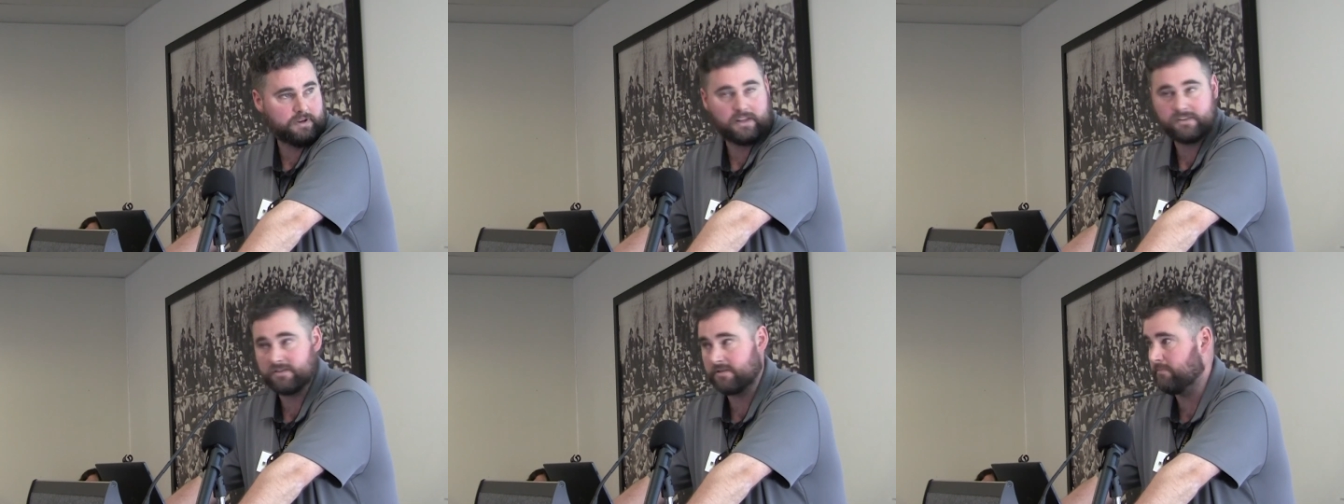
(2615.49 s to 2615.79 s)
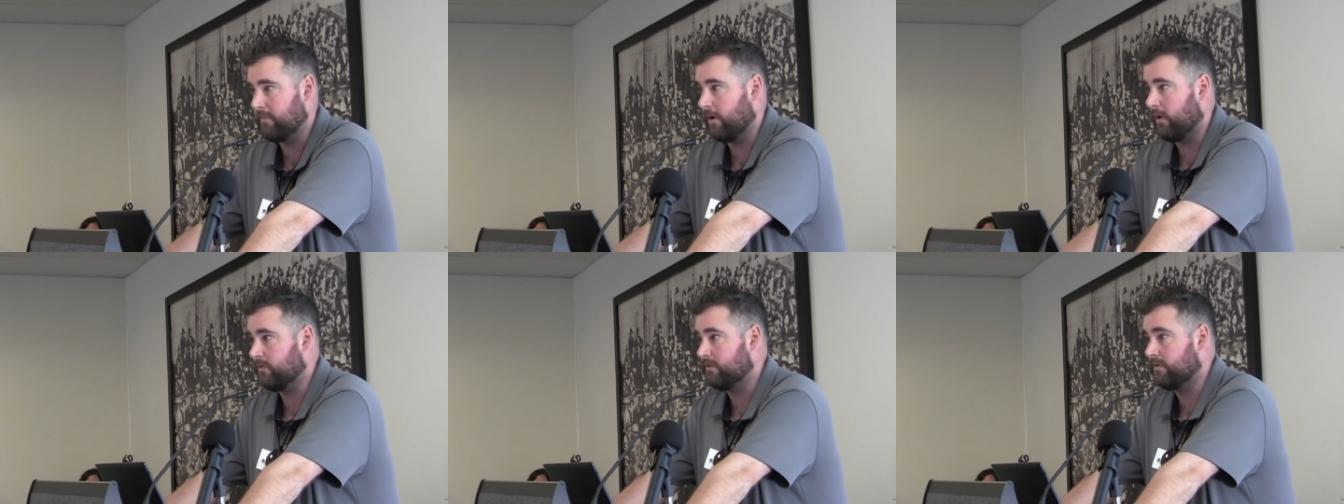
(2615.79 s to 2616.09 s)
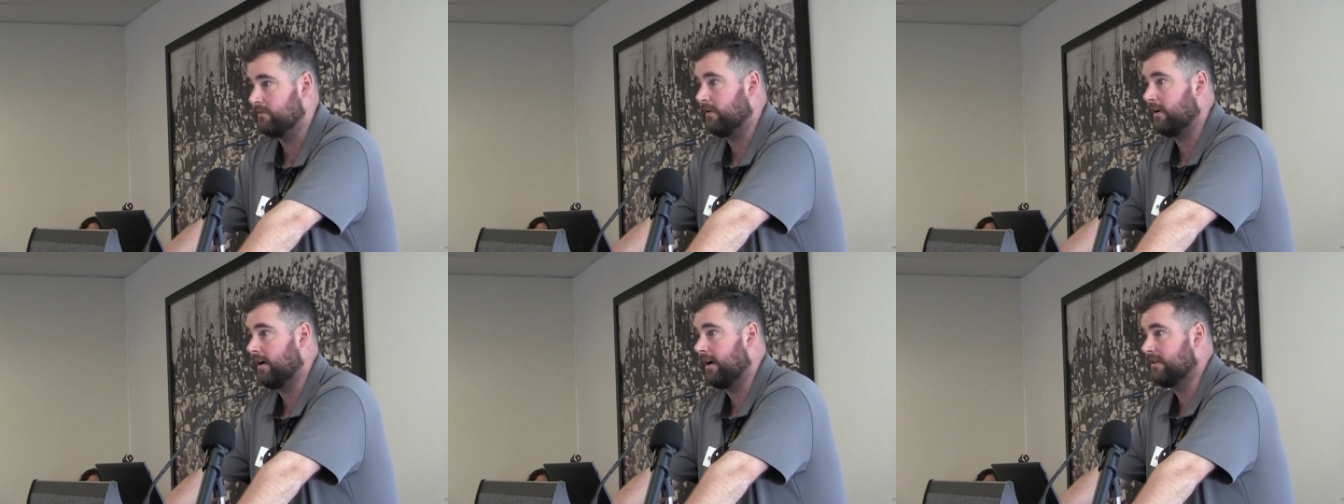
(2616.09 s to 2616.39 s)
nuts and
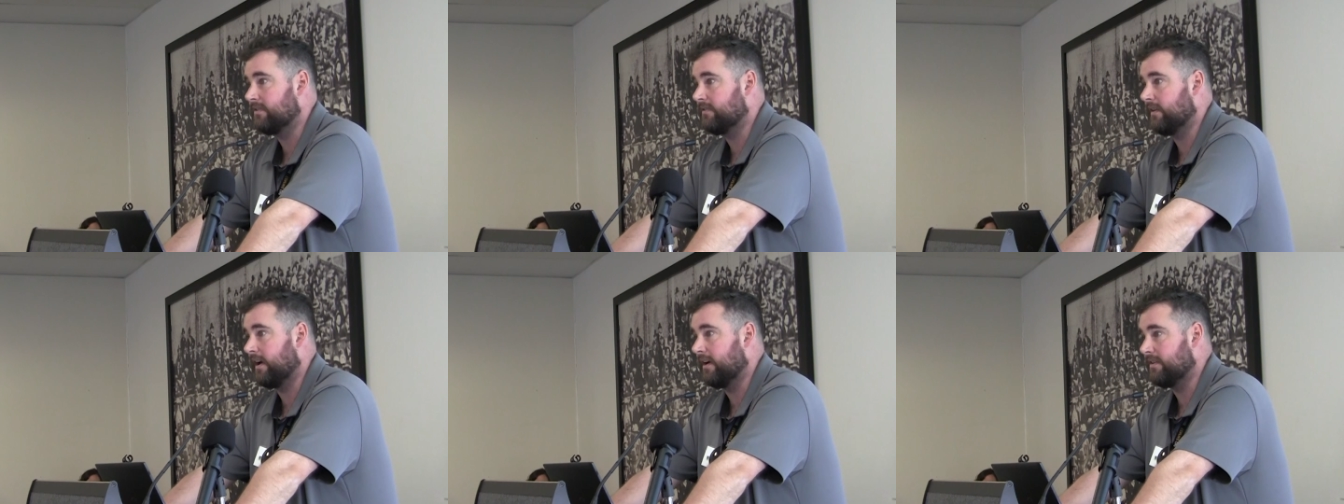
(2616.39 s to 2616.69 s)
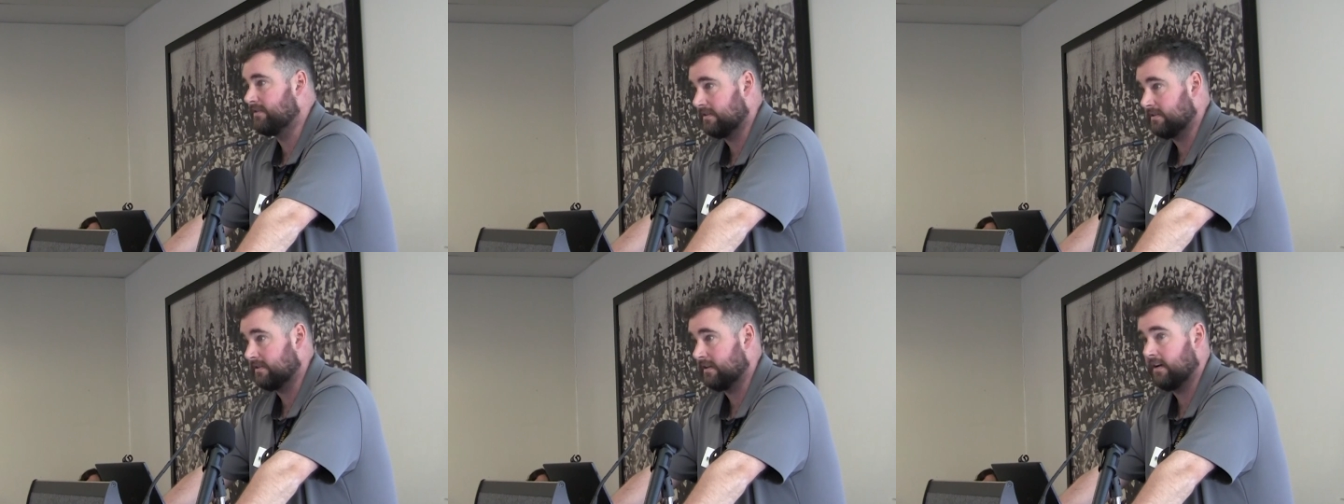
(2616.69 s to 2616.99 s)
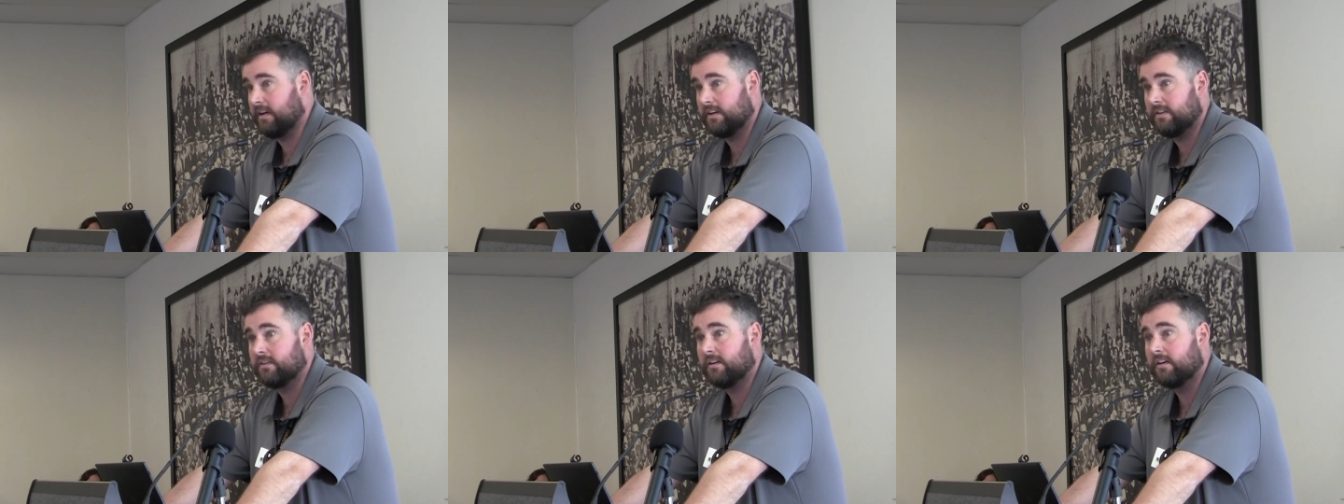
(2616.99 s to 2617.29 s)
bolts advice for
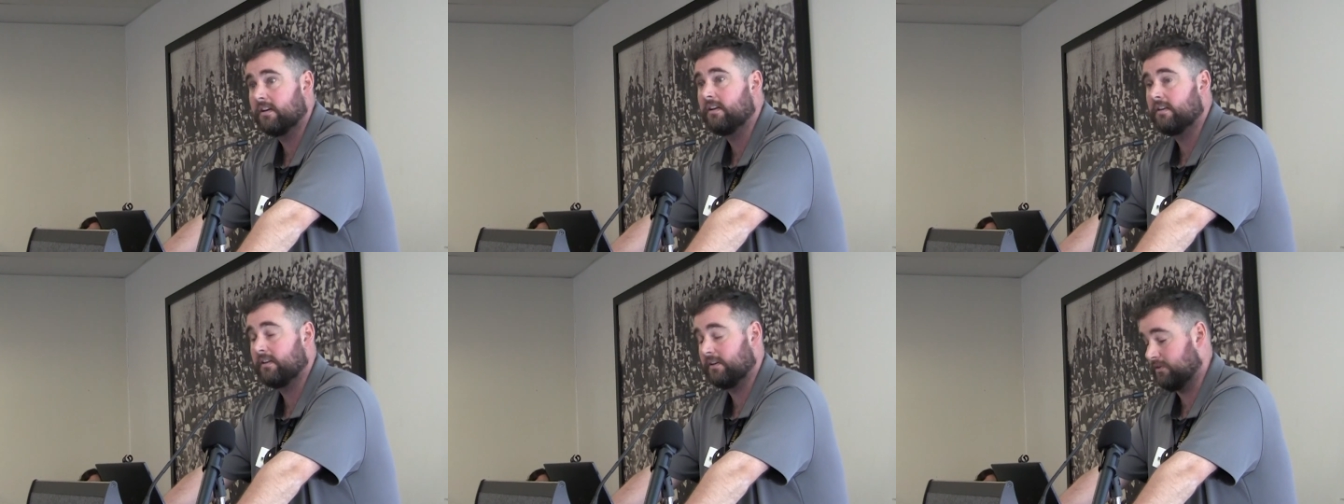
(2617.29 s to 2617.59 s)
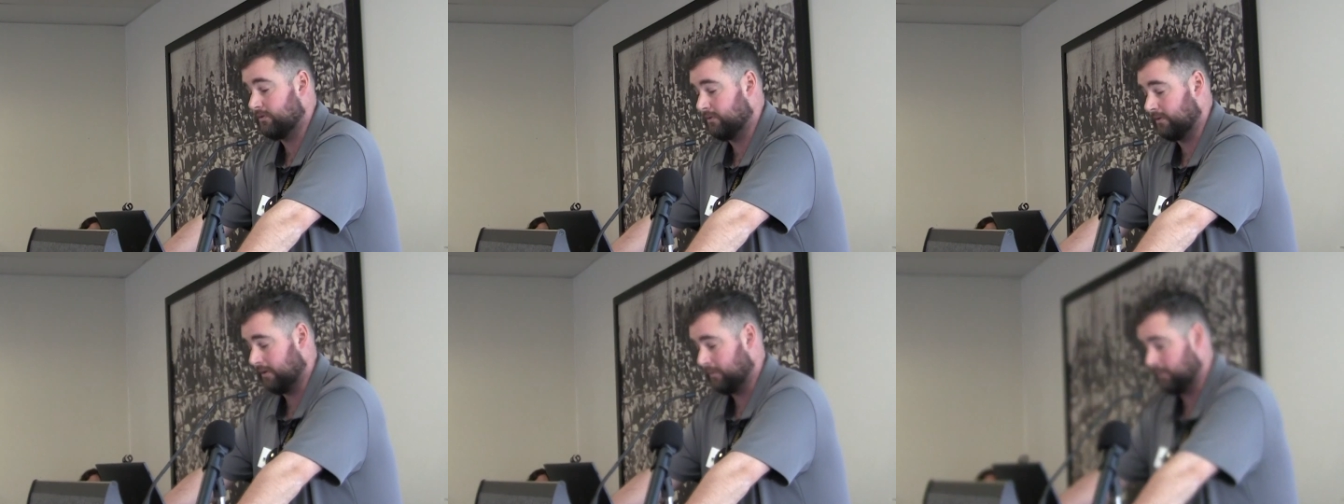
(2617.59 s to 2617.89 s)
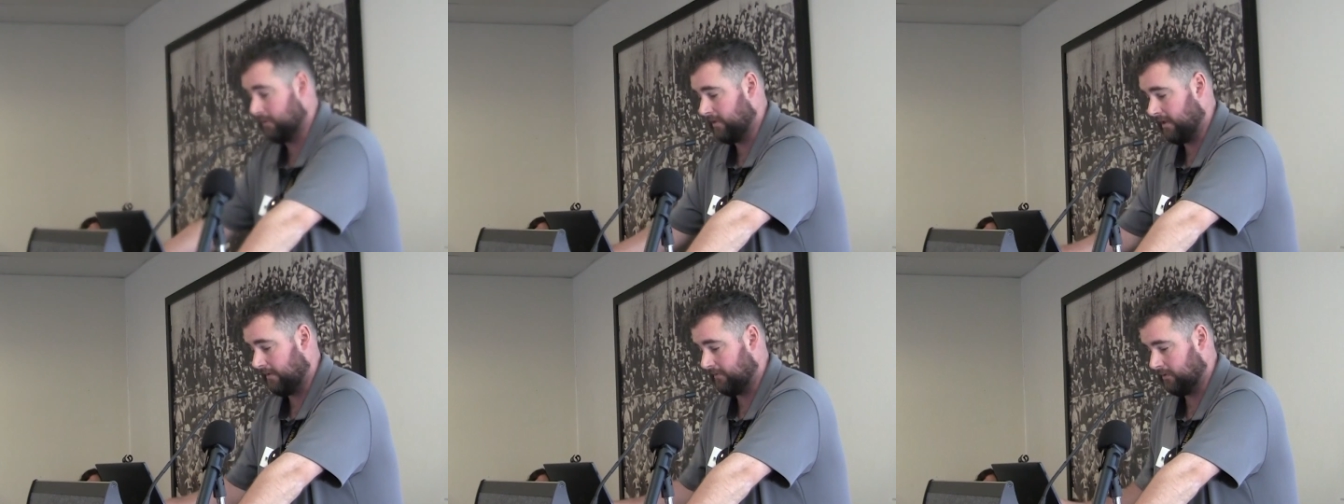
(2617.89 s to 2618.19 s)
HSRs. it's really
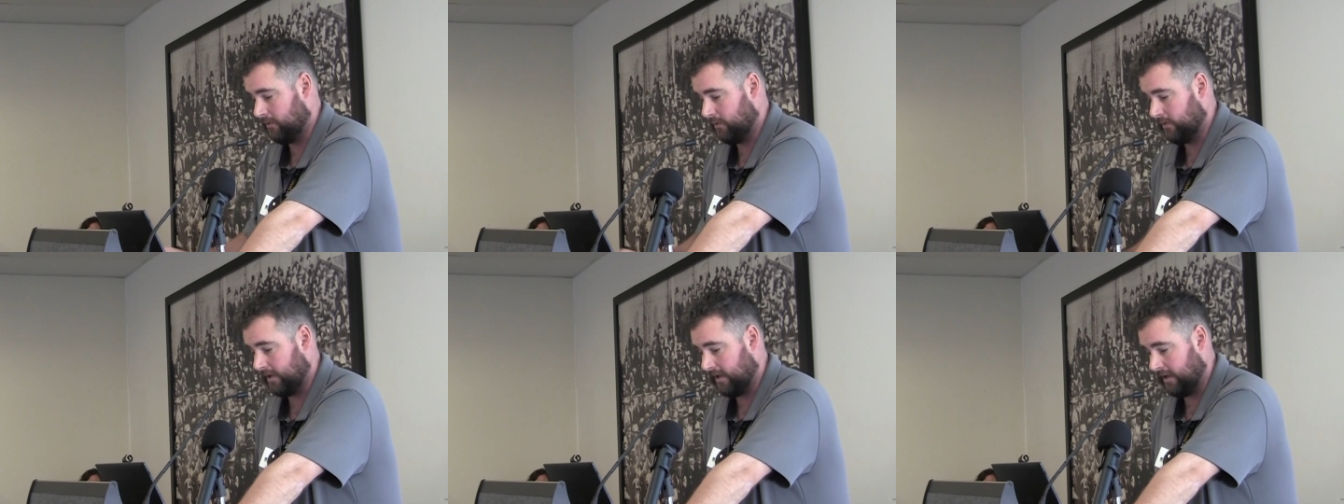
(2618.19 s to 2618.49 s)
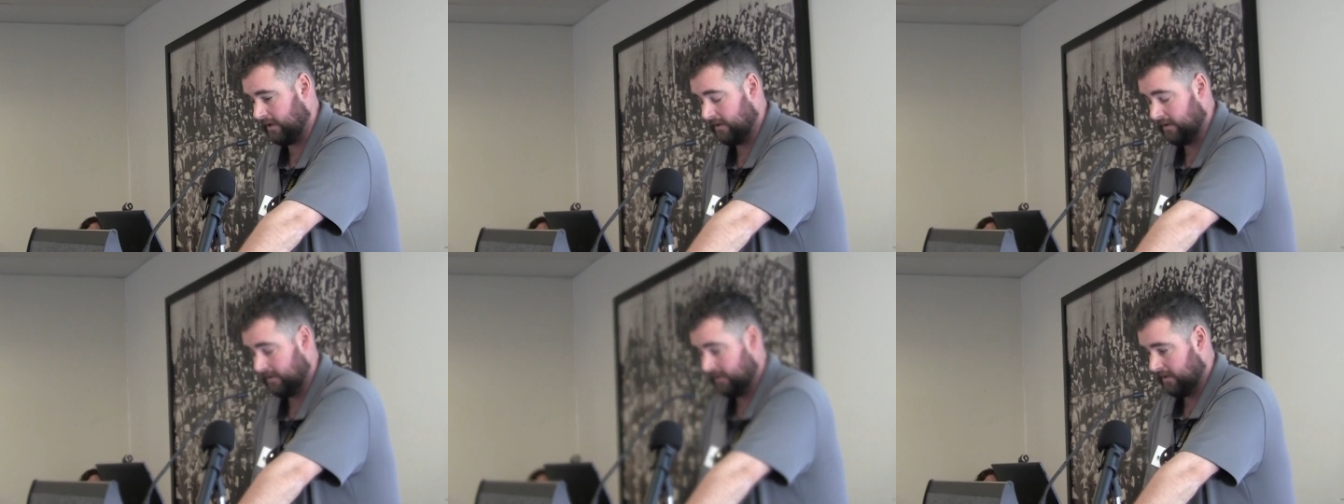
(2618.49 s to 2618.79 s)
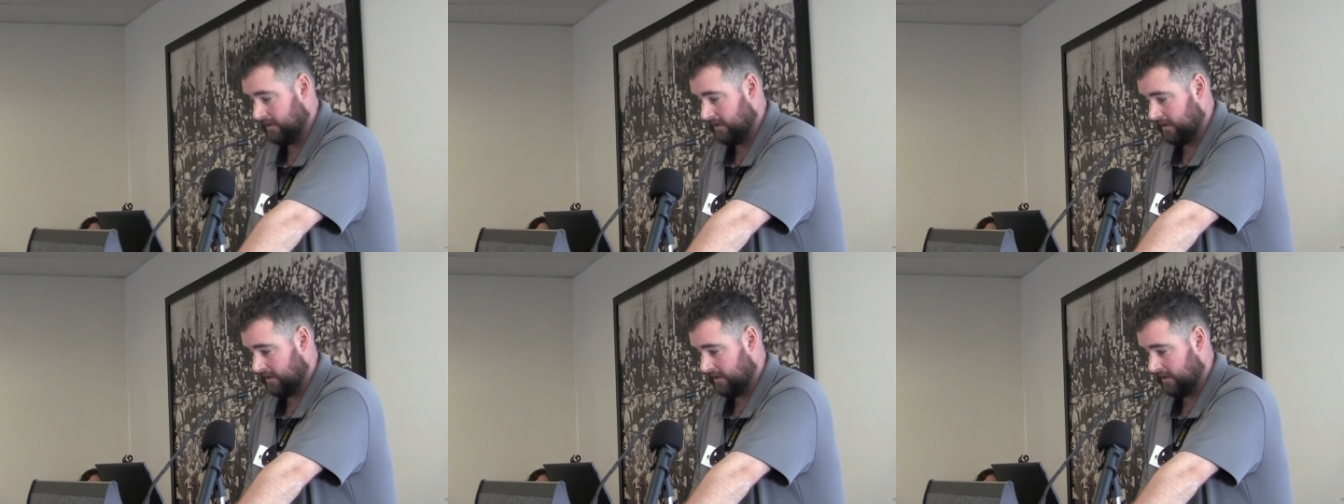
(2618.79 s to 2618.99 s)
worth having a look at.